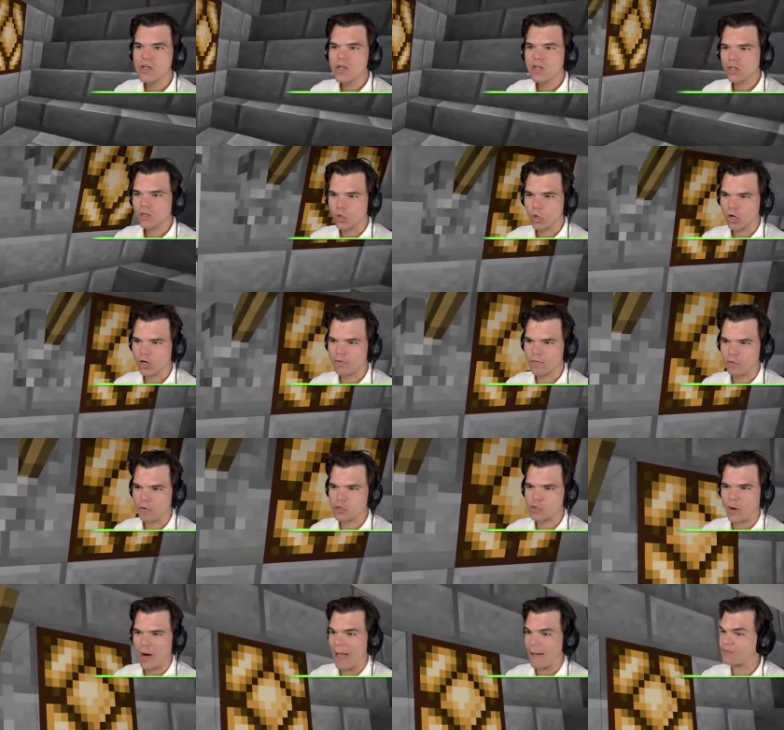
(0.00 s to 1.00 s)
Look for
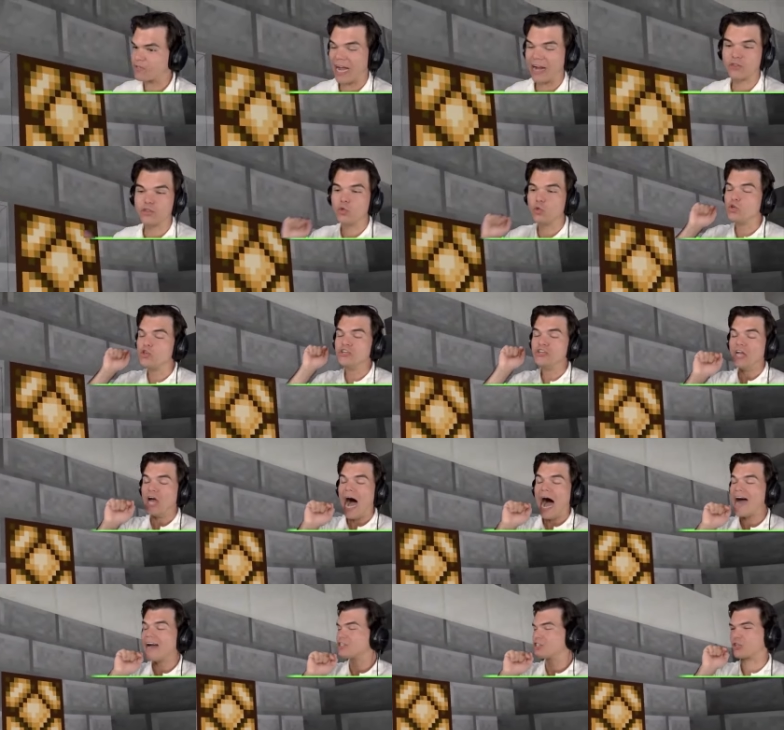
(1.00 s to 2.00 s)
traps. I do
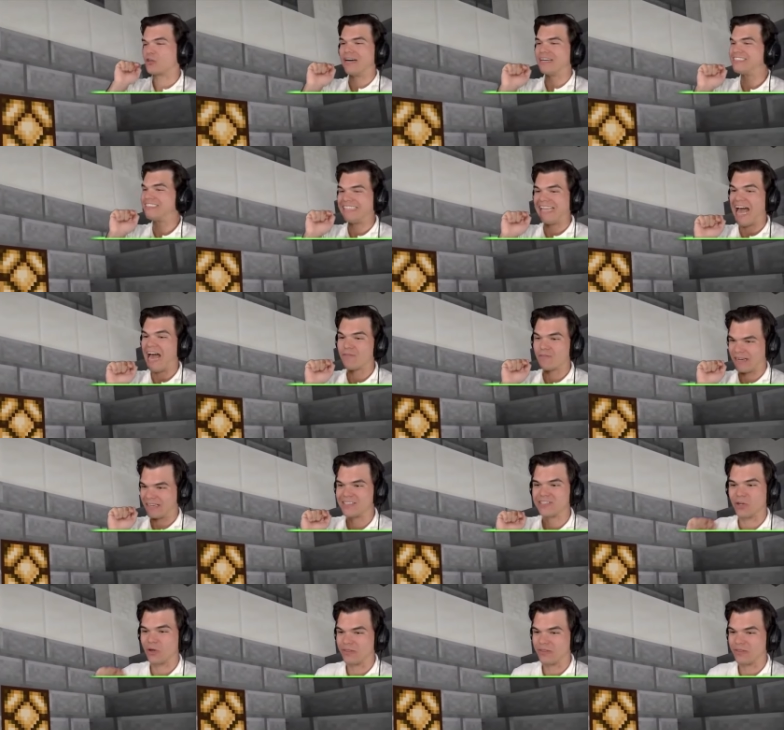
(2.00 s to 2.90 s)
not trust that redstone